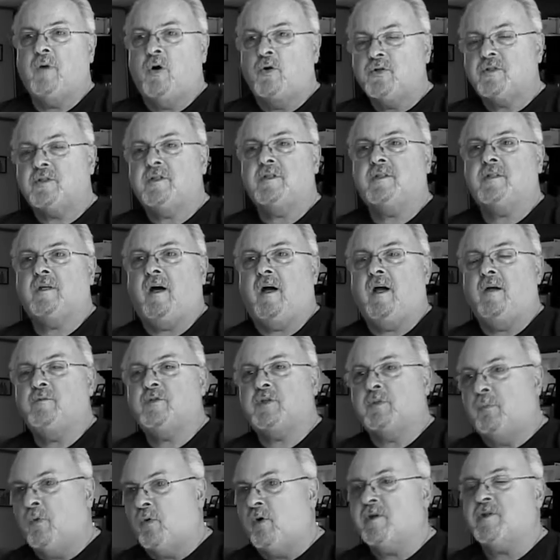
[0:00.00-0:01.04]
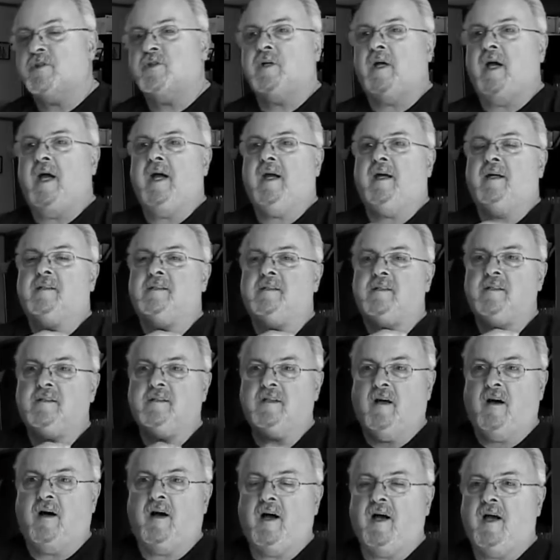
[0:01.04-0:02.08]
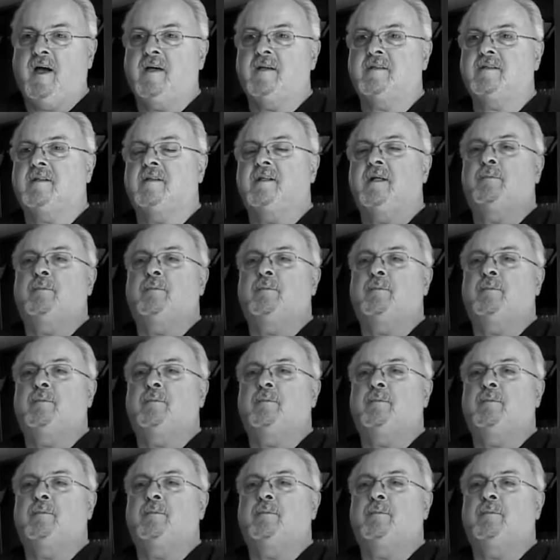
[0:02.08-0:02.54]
most of the time sports jackets and ties,